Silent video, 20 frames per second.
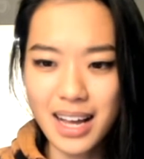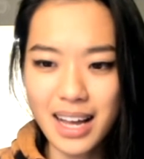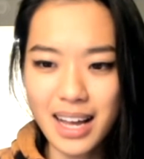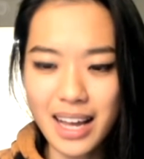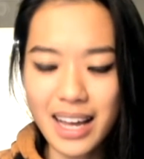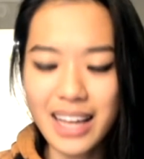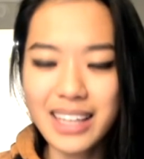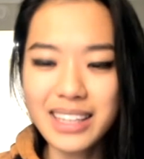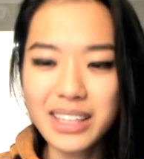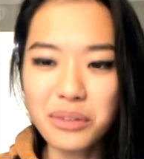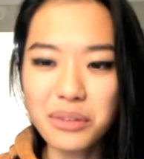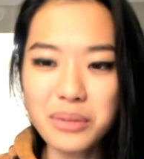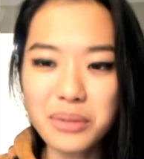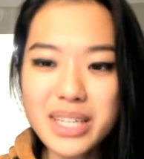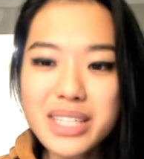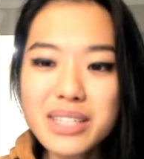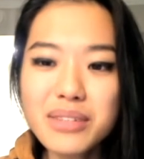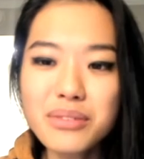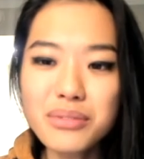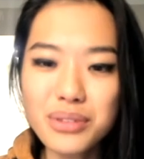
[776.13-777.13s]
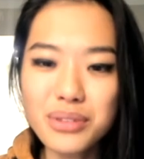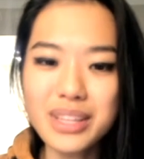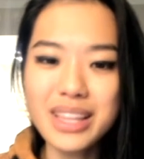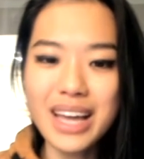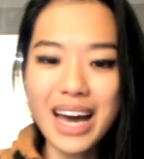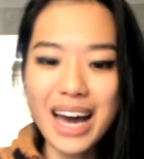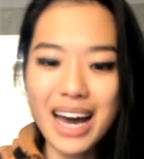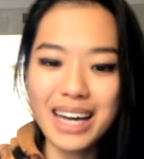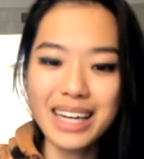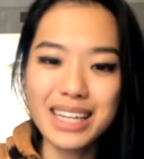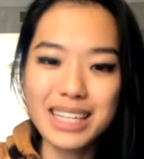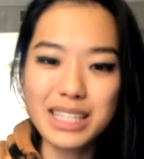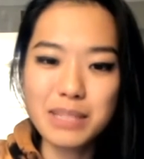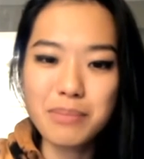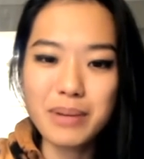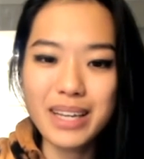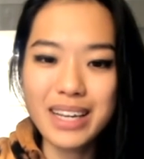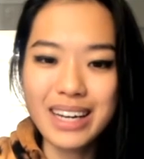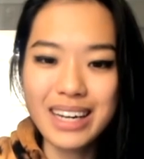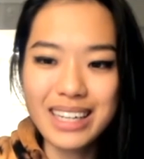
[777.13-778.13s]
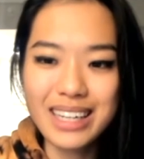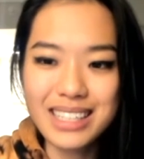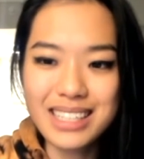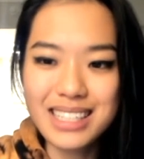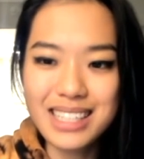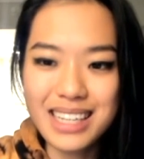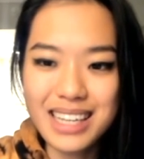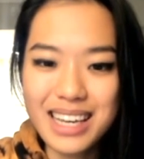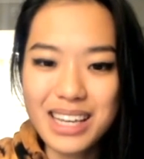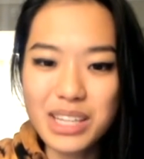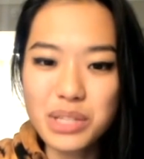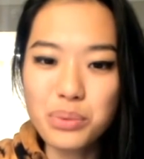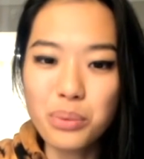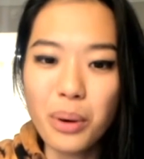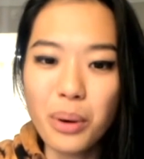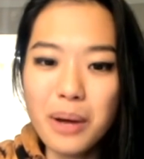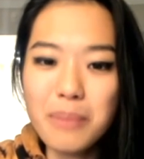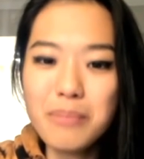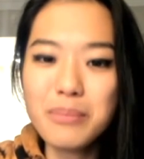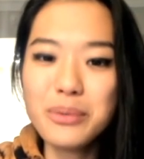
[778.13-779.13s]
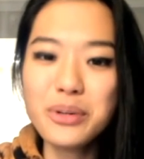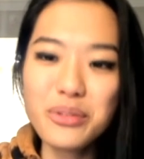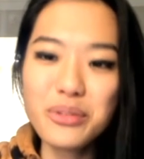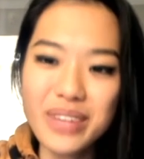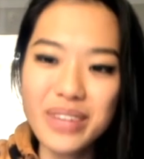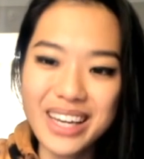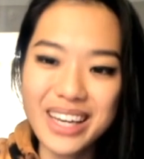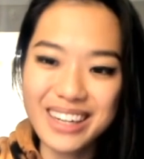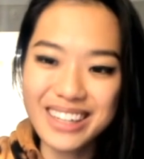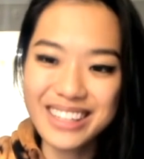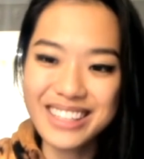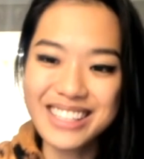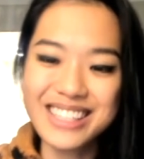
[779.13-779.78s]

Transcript: And the reason for that is because his one move here is